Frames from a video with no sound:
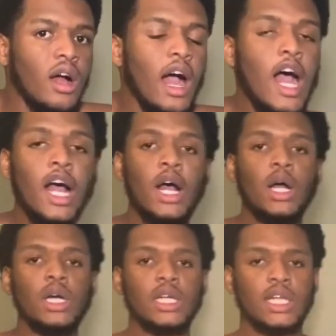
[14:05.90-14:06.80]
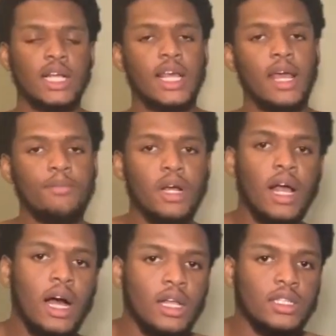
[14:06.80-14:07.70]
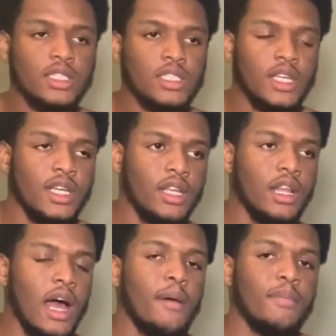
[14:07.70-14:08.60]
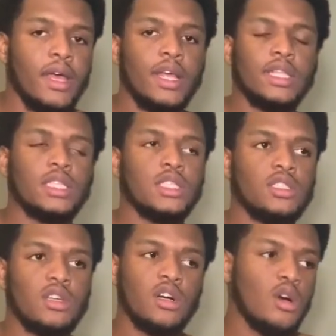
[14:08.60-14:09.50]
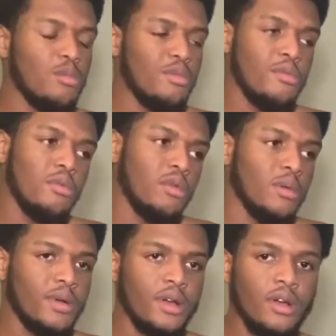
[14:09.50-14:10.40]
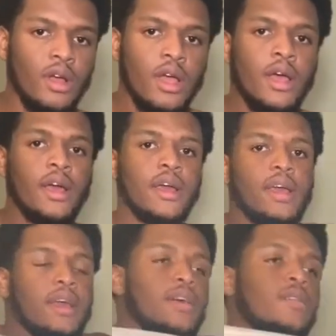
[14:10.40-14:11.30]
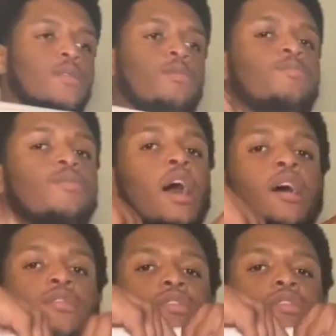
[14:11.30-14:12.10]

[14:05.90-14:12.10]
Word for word: I came to college and I met a couple people up here, and um, I was